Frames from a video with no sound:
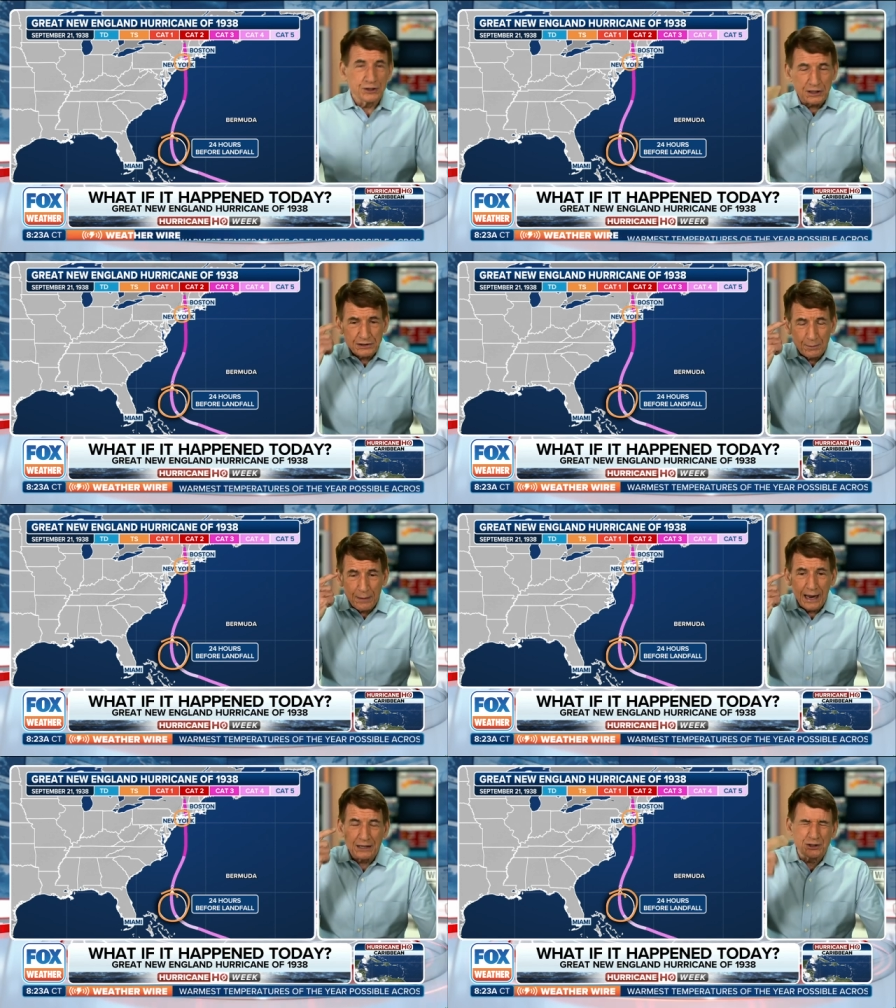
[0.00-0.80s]
And just
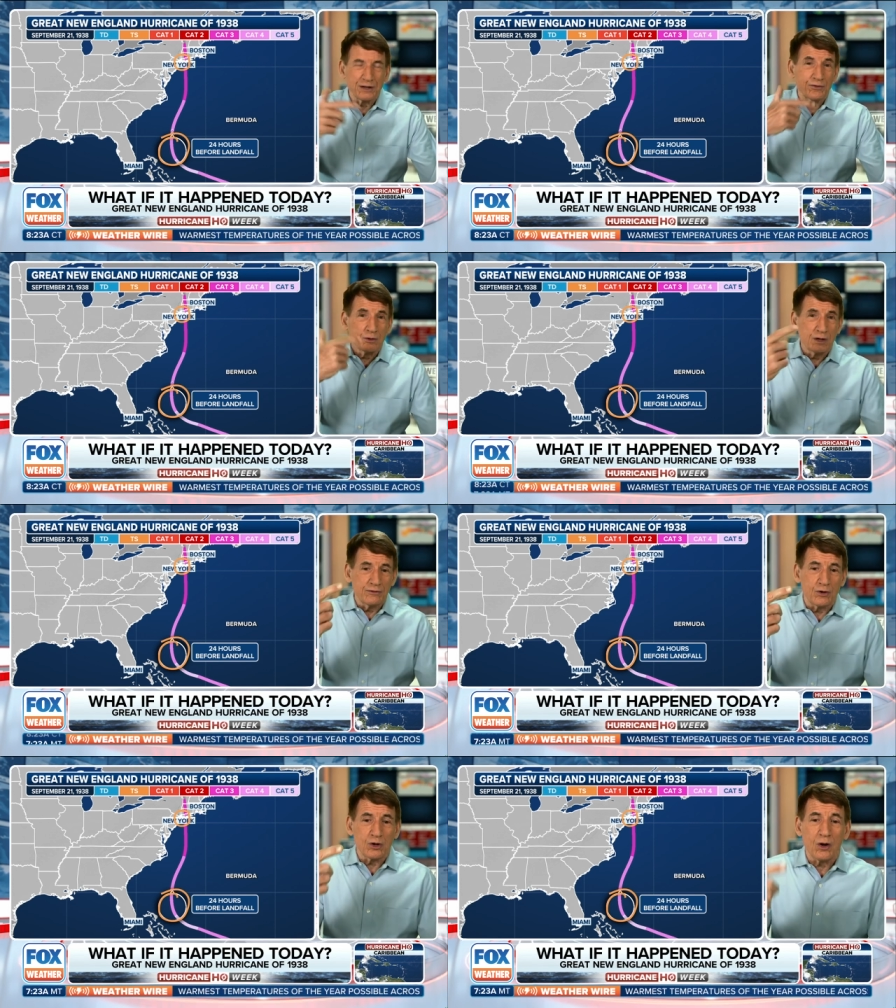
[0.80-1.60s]
imagine if you
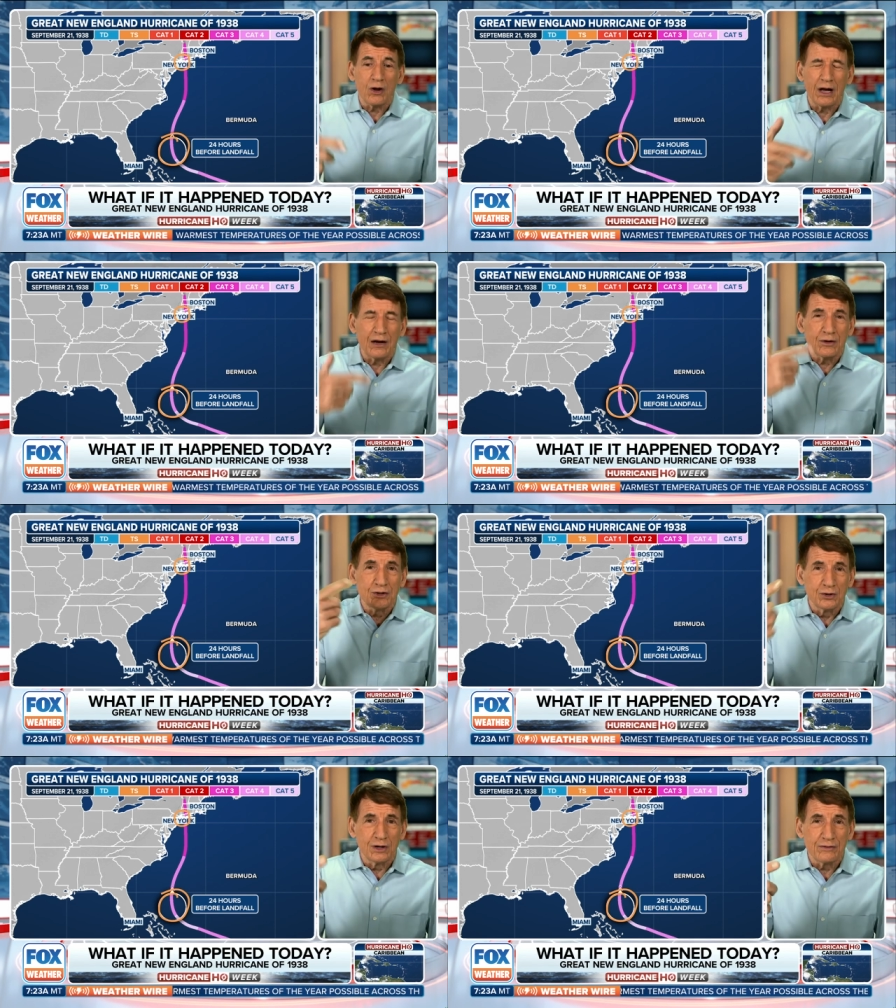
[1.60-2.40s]
live on Long
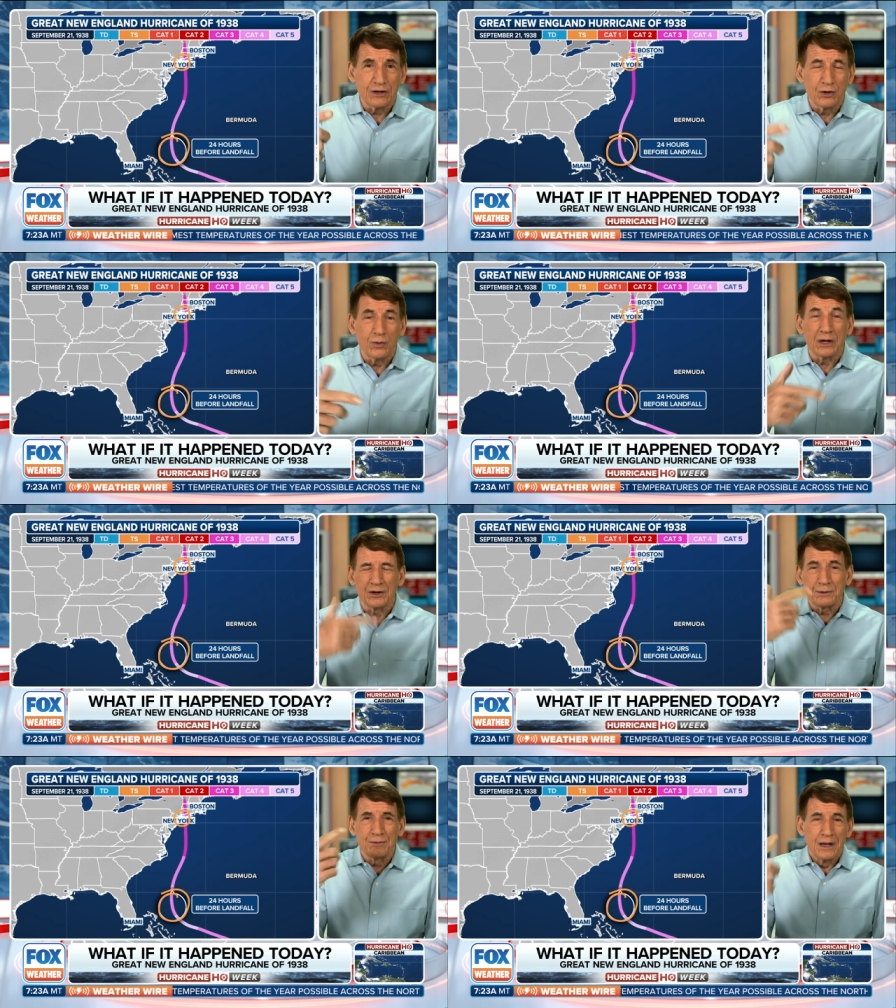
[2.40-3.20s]
Island, you live in New
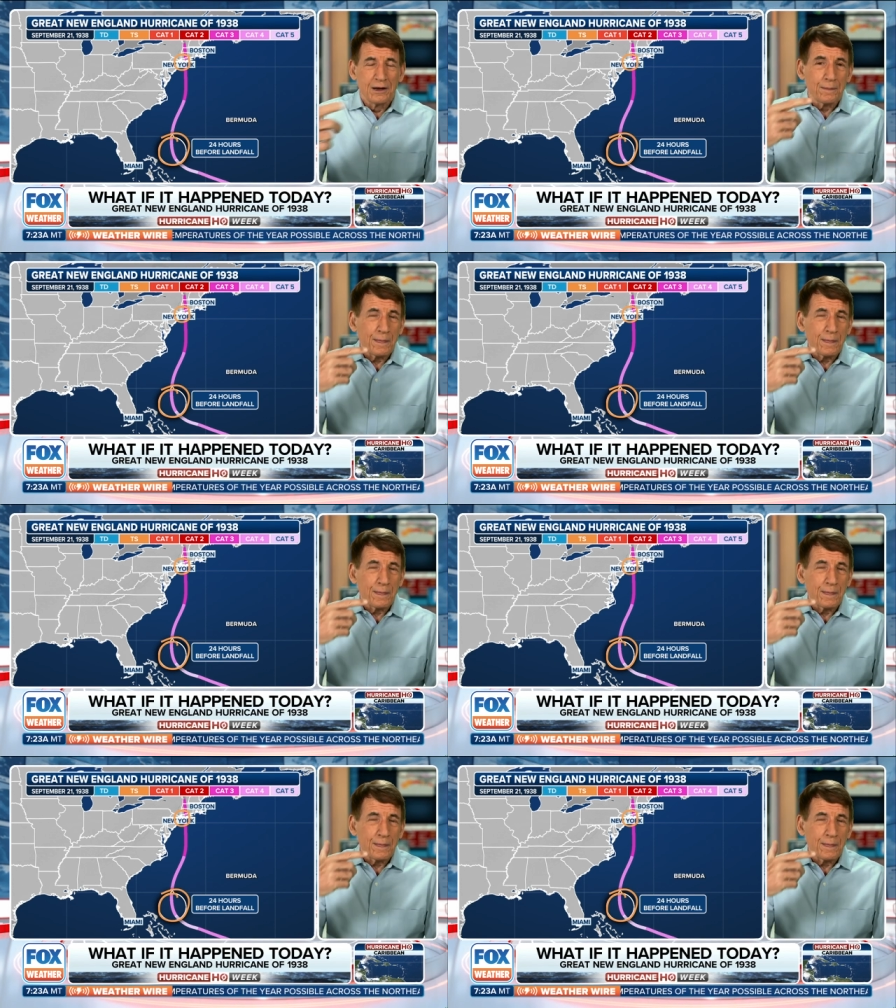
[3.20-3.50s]
England,